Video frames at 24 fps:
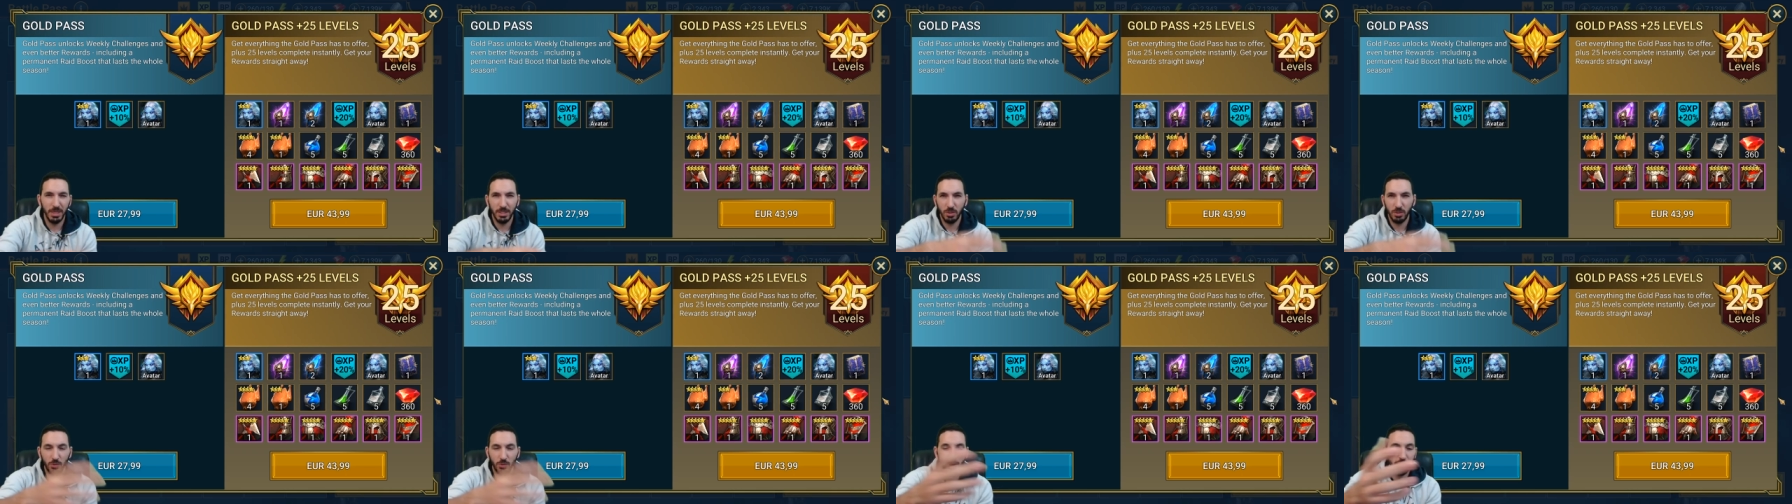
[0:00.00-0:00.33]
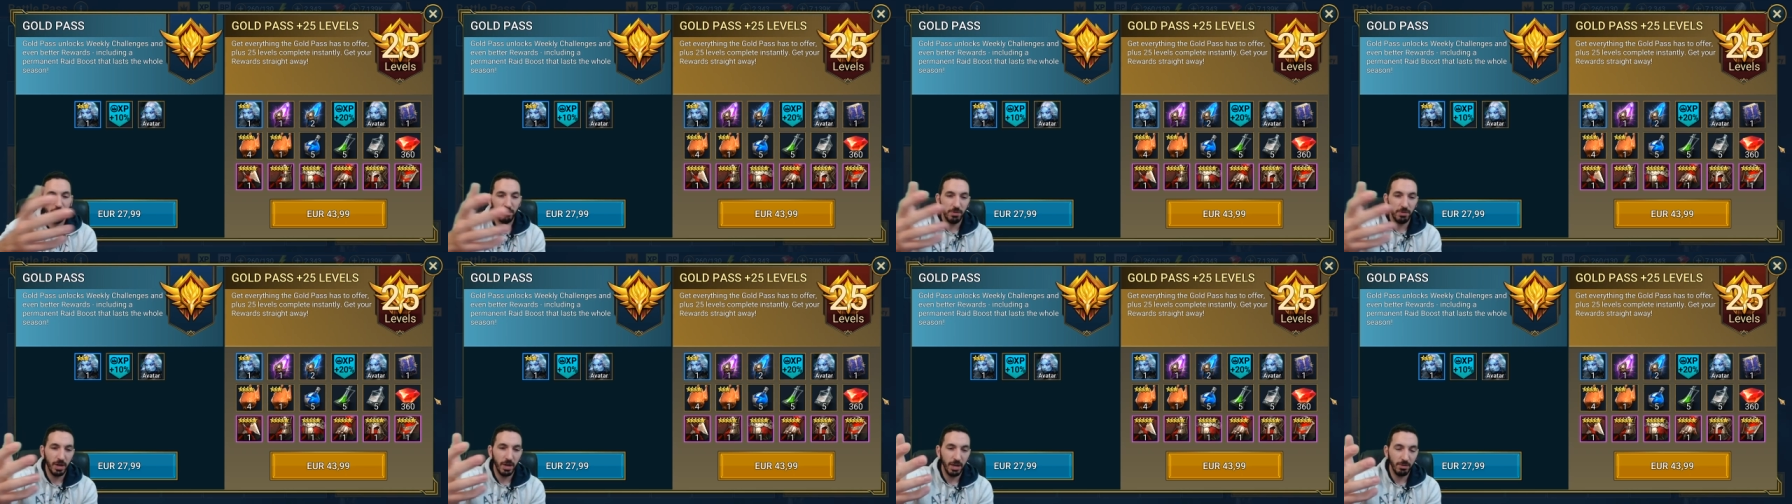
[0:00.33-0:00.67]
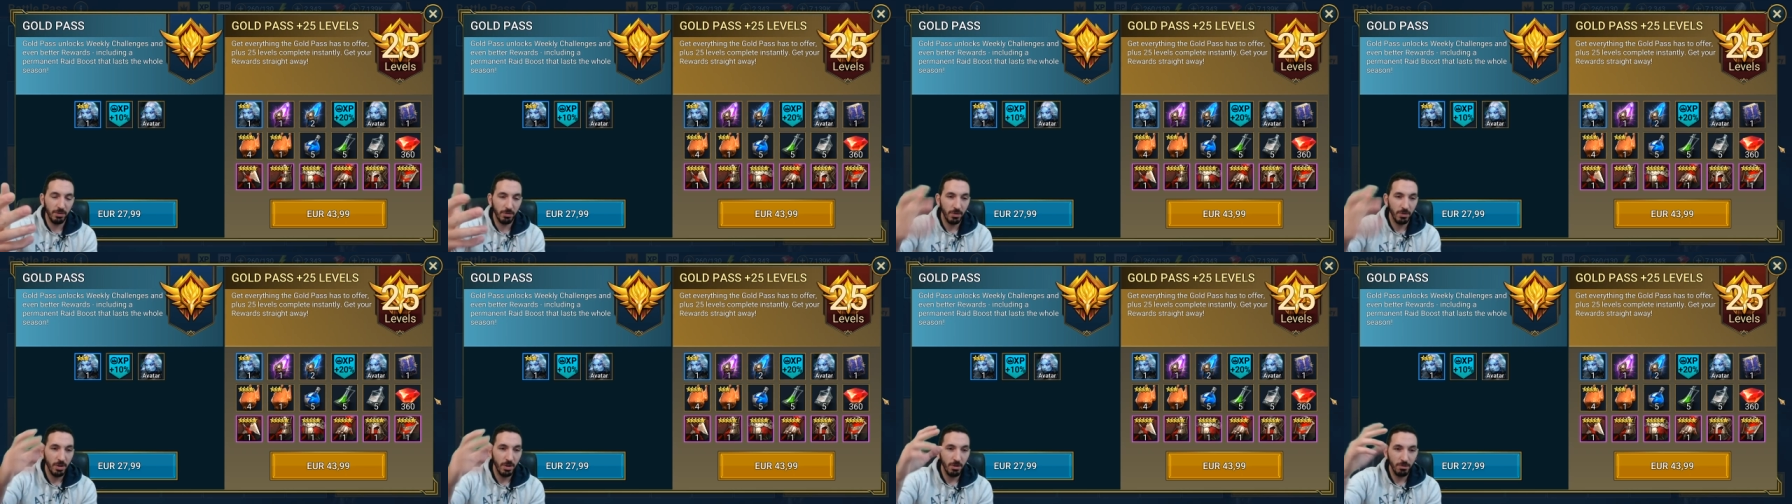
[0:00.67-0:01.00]
It's
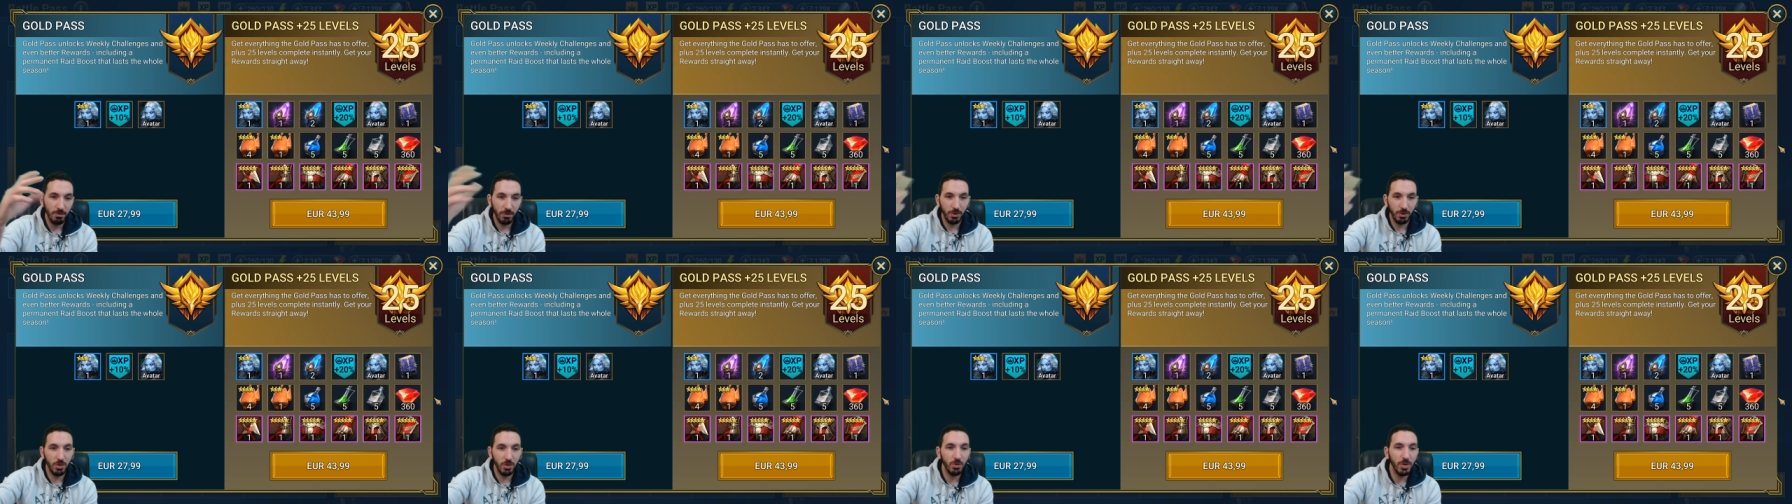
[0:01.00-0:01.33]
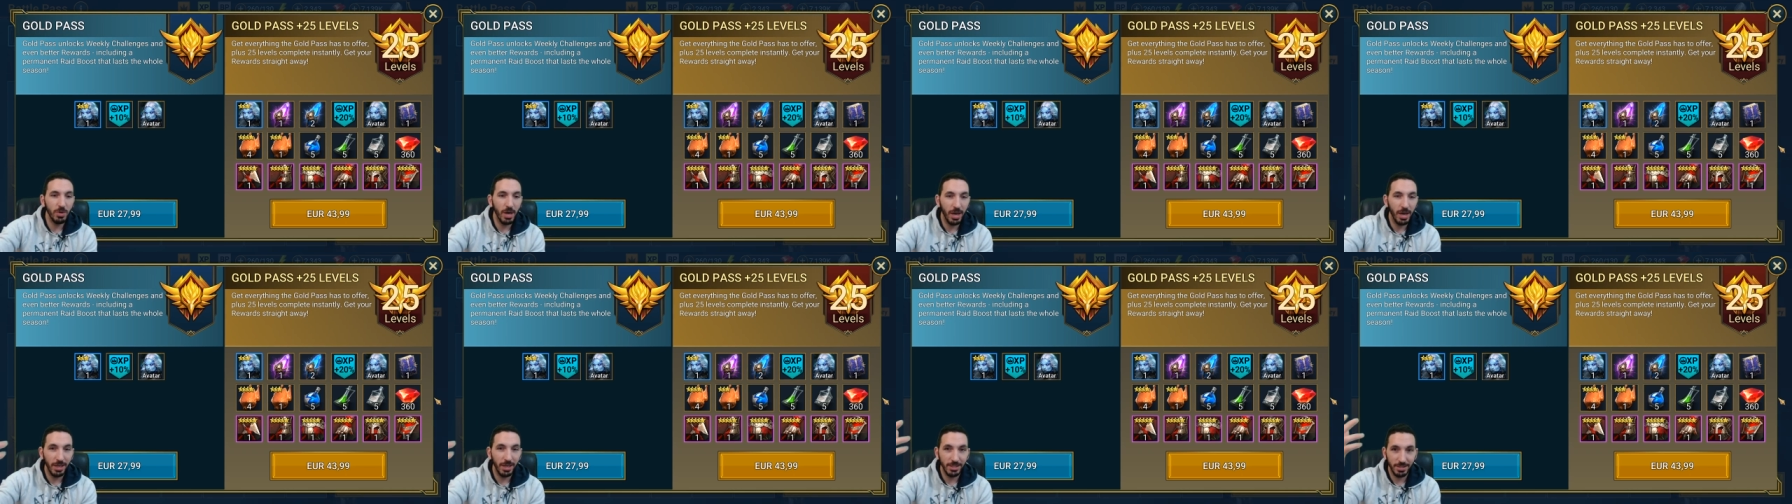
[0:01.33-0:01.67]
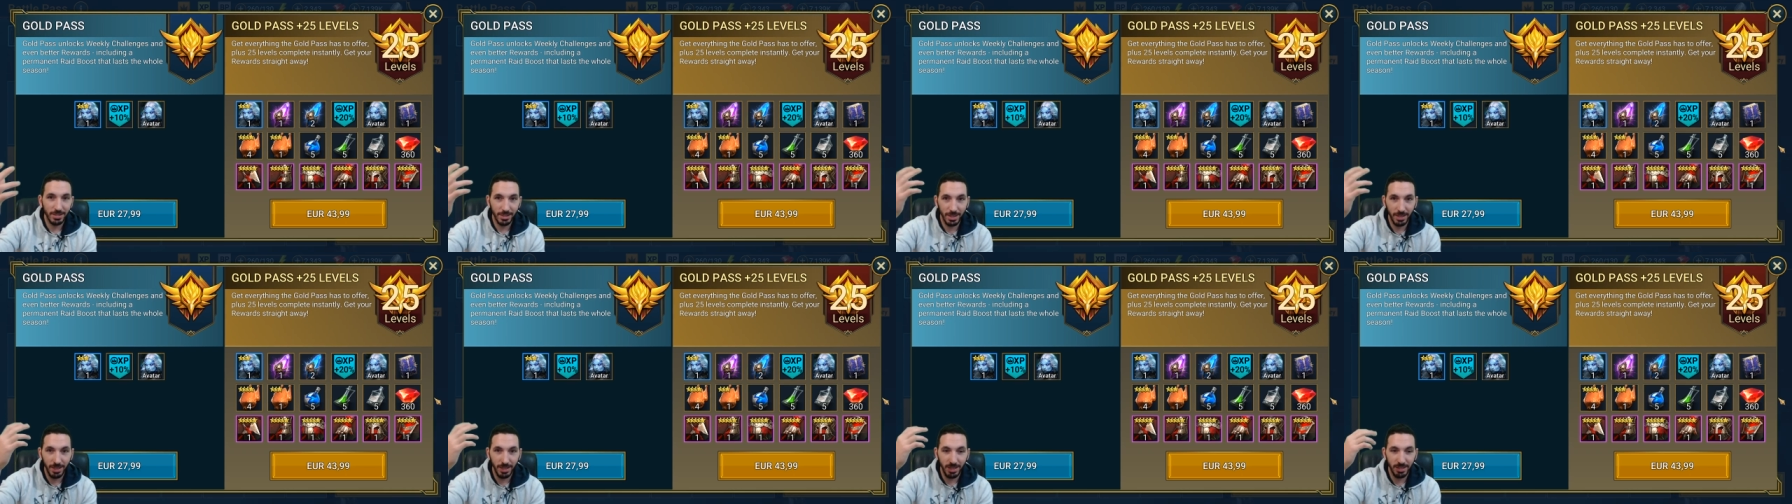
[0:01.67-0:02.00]
25 for you
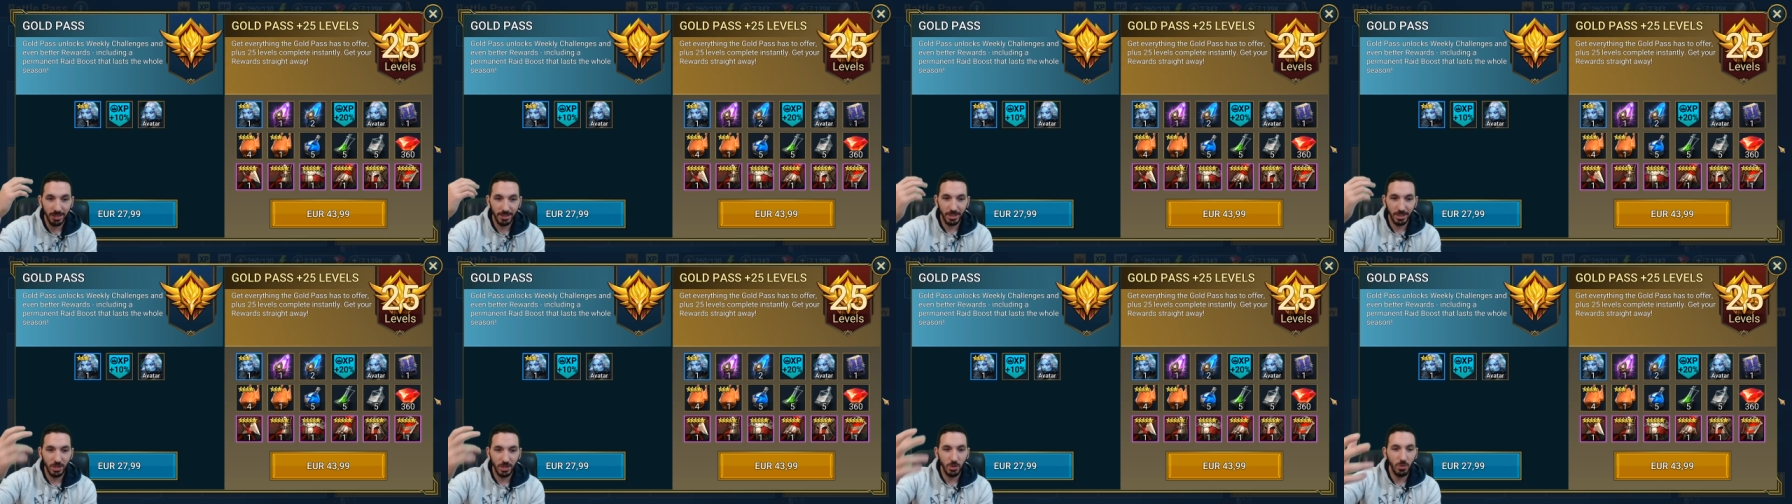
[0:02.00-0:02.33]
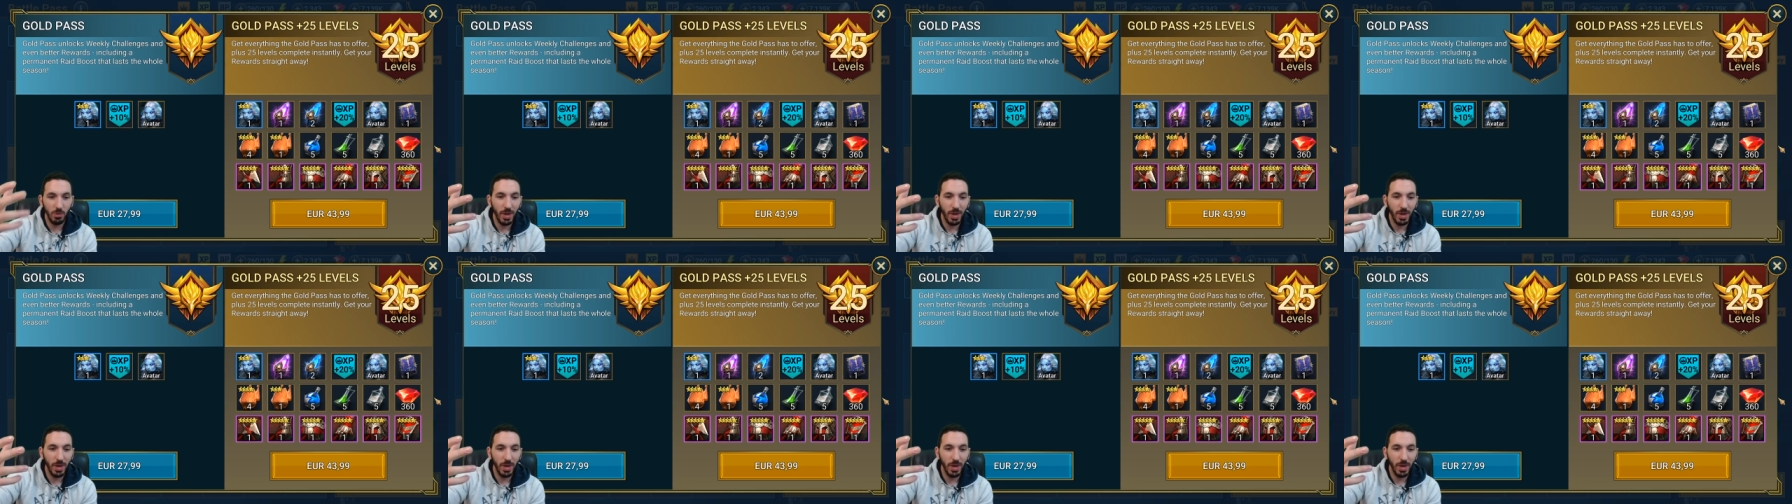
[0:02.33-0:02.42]
guys and the